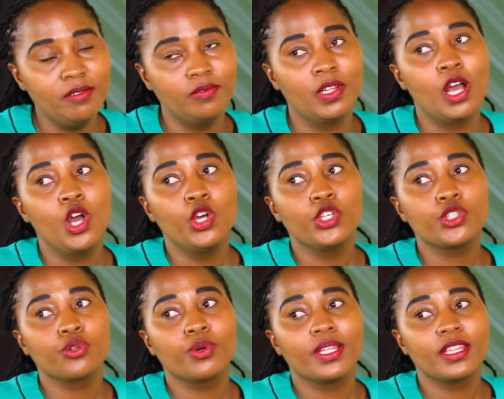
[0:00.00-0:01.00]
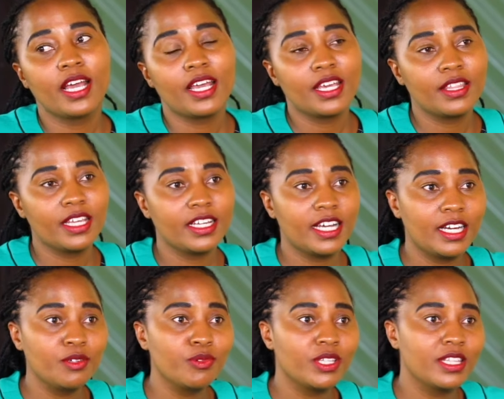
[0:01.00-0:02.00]
eh? so when they're, they're
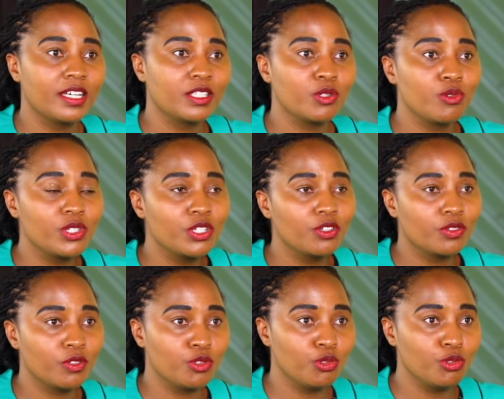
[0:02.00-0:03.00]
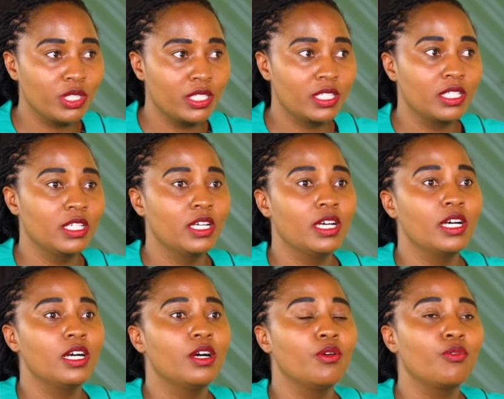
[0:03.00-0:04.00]
done with the squeezing of the juice,
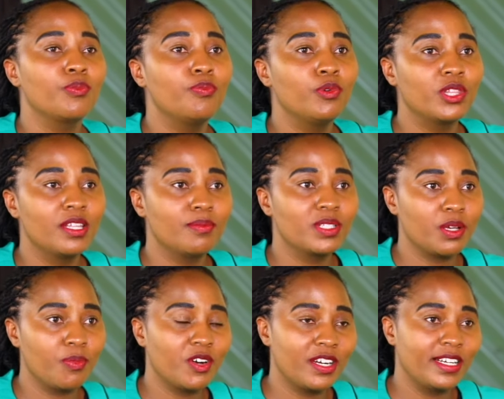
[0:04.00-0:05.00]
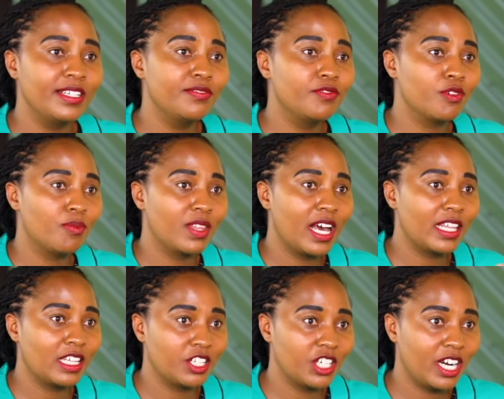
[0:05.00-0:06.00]
we put them separately from the
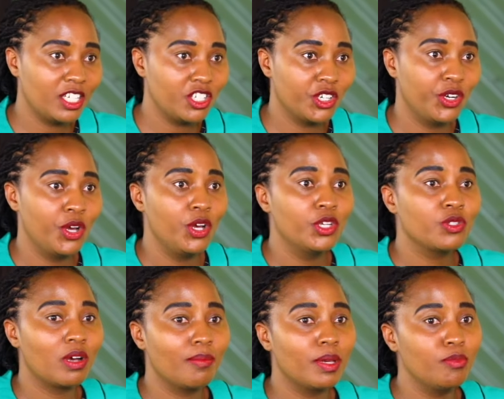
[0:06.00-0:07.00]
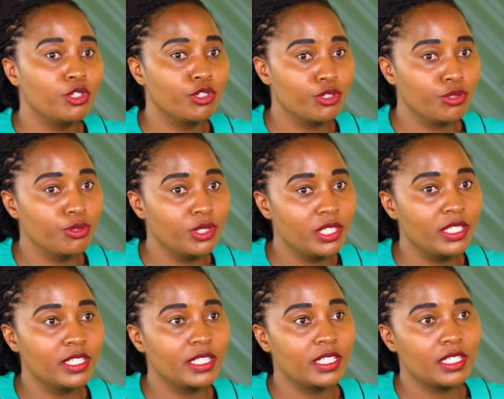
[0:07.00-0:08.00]
other trash. So I'm able to
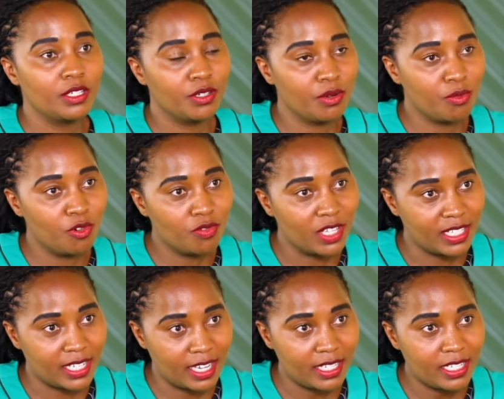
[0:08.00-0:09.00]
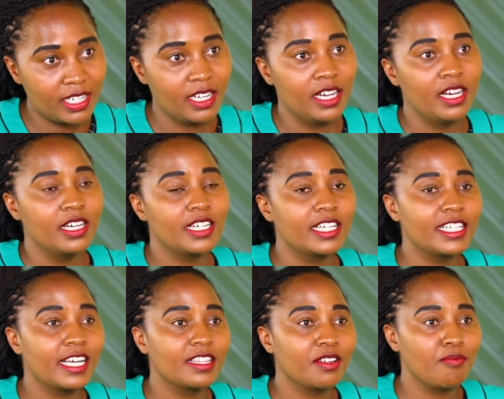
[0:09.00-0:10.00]
use, remove the zest,
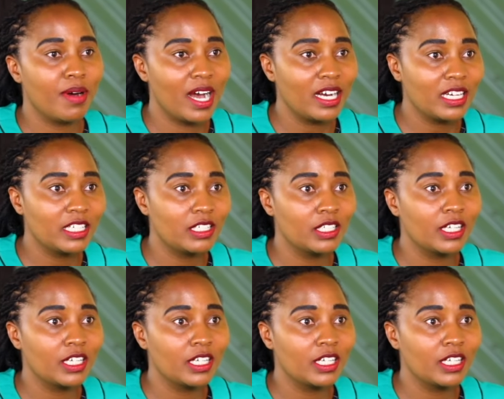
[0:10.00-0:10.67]
return them back,